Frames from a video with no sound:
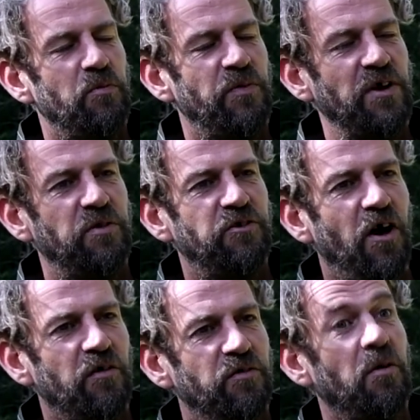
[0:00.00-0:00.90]
faced with the
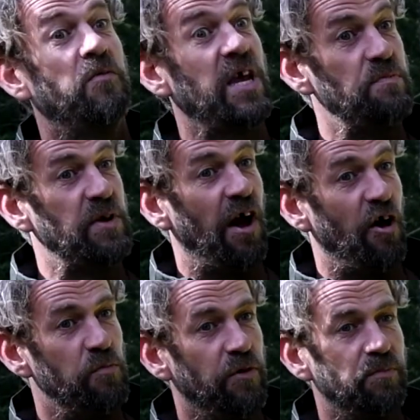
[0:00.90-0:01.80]
task of keeping it
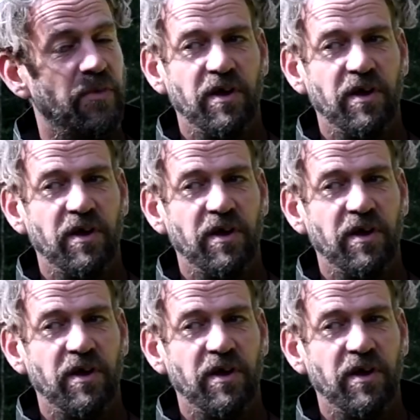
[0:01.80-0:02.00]
open.